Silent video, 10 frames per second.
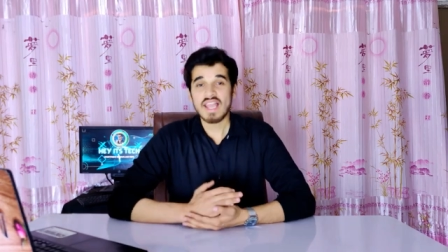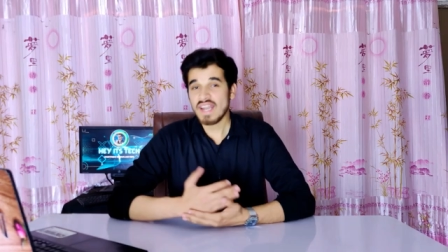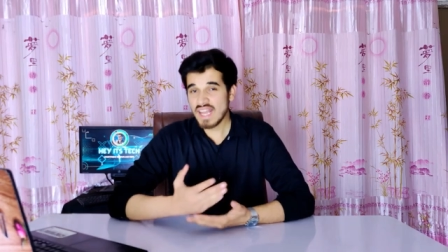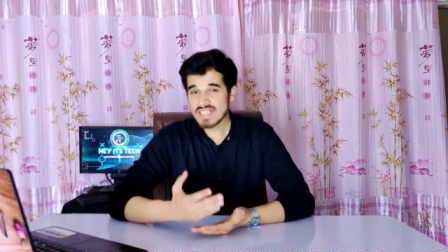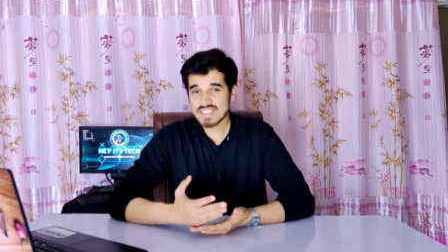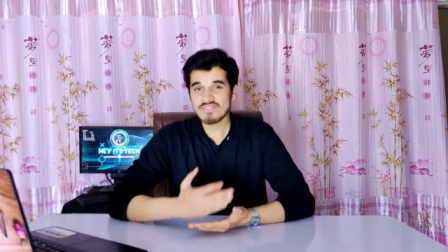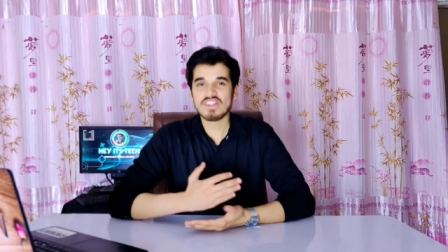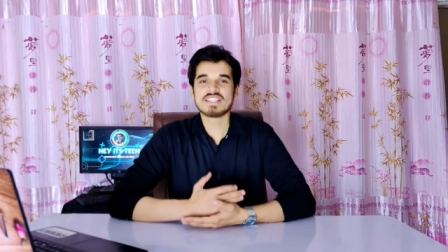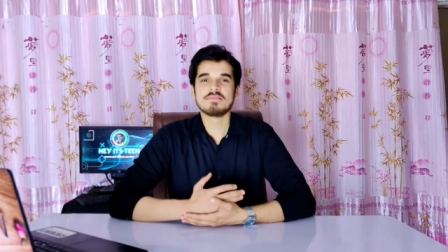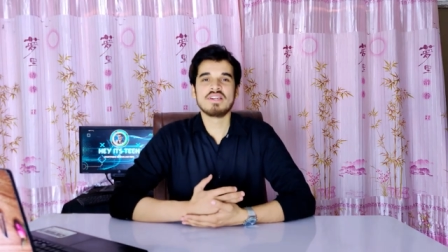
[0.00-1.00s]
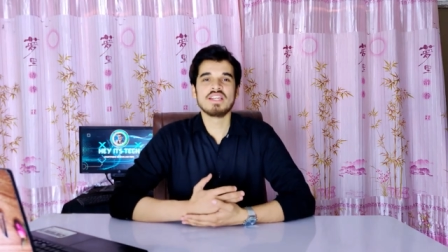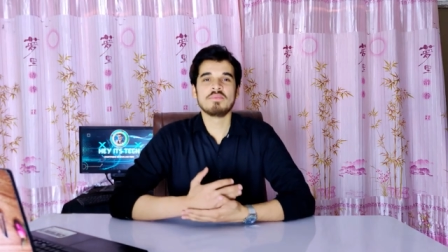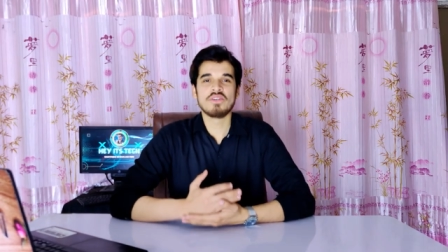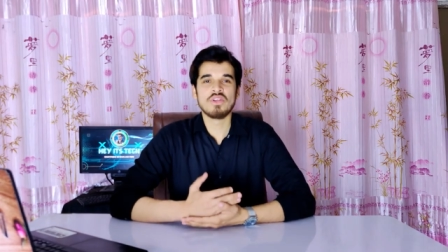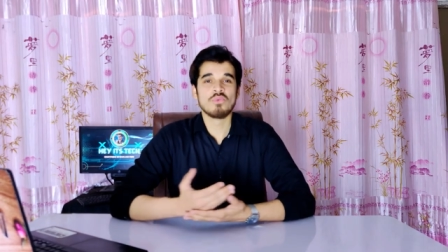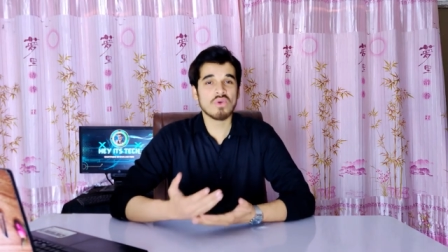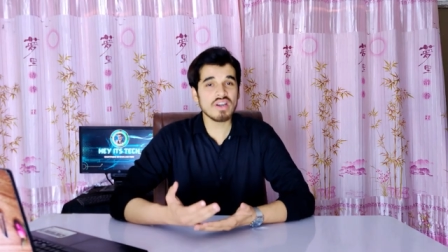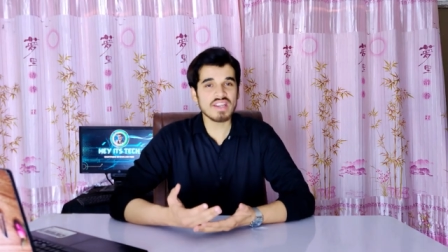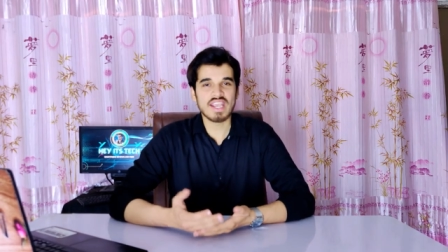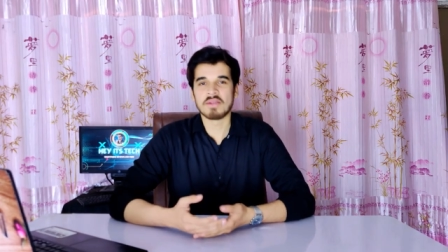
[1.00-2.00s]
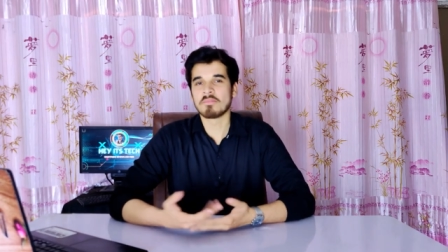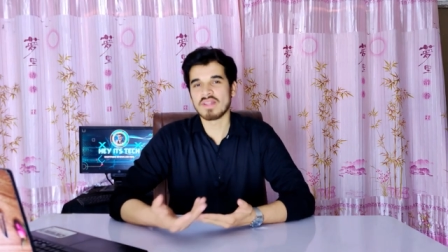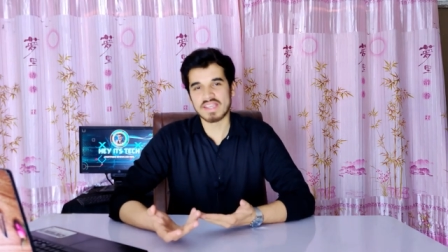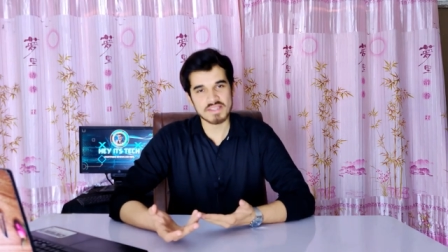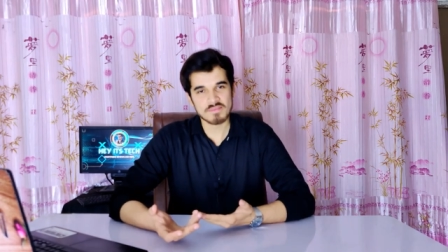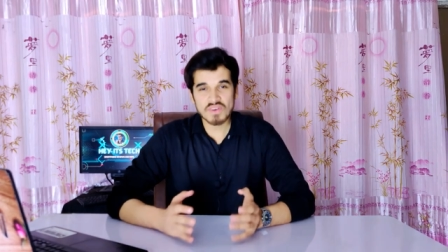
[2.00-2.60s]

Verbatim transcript: enhancing flexibility between work and play.